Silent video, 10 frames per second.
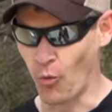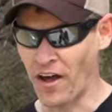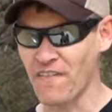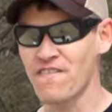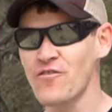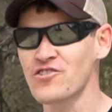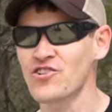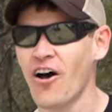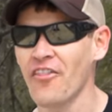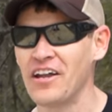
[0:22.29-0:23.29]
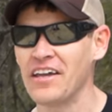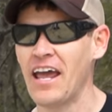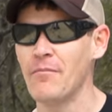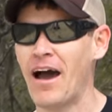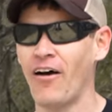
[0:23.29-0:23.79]
When I first saw that it
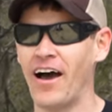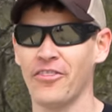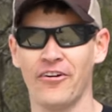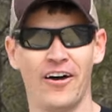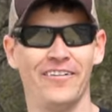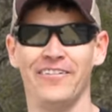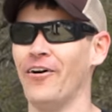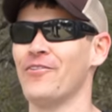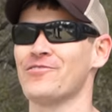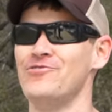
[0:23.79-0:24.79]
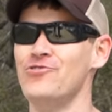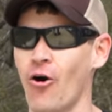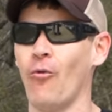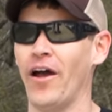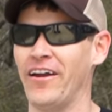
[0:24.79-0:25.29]
came out, I thought, there is
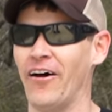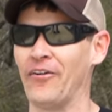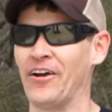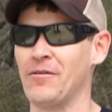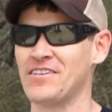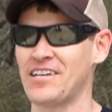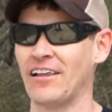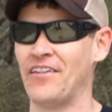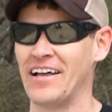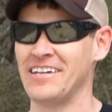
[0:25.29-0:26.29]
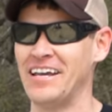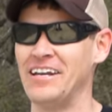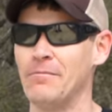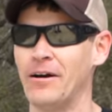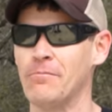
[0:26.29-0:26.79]
no way in hell they're gonna be selling that to
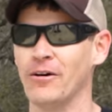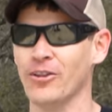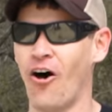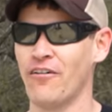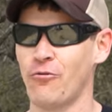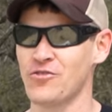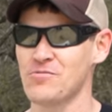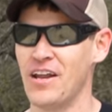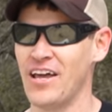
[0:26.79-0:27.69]
anybody but law enforcement